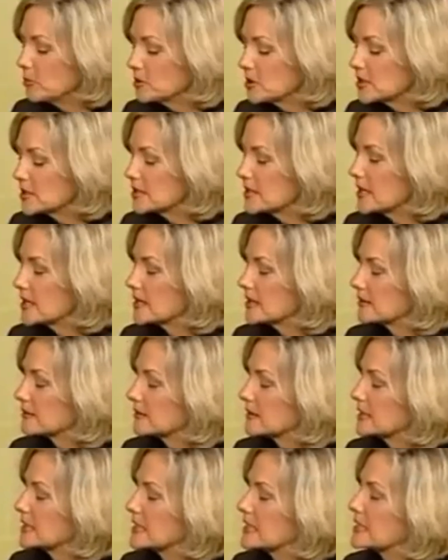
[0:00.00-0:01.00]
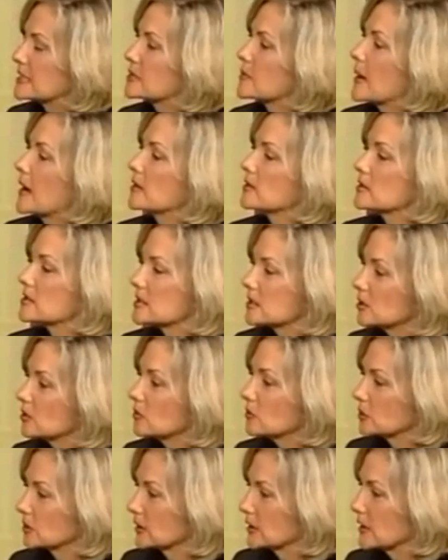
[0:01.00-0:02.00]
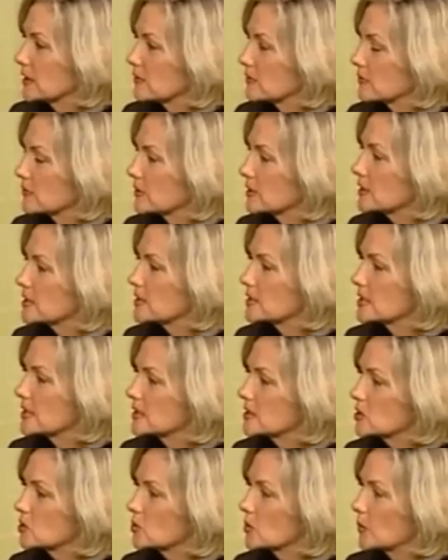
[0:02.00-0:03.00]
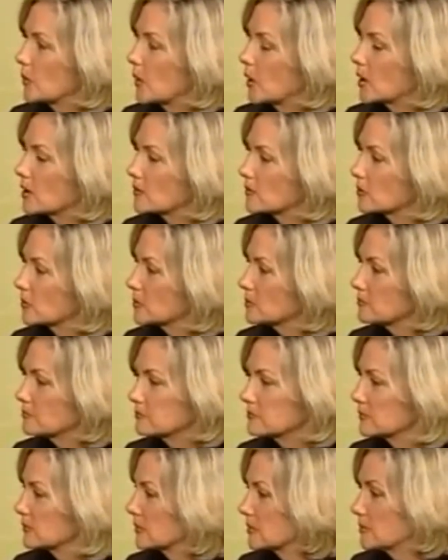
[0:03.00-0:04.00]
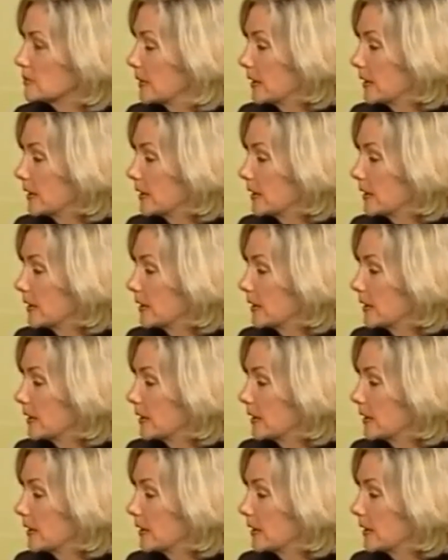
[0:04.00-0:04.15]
What would you say it is about SilverLeaf that sets you apart from